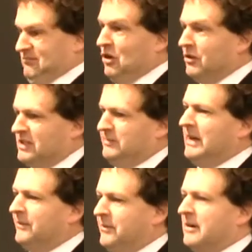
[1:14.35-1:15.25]
not just
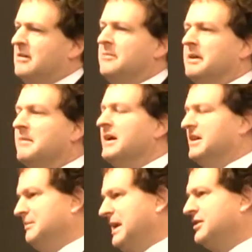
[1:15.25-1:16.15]
about Varroa, but
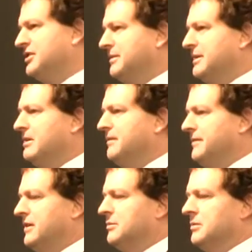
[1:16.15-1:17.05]
about managing American
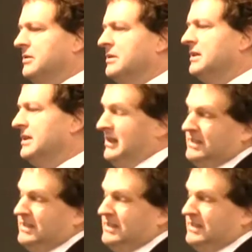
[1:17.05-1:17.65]
Foulbrood,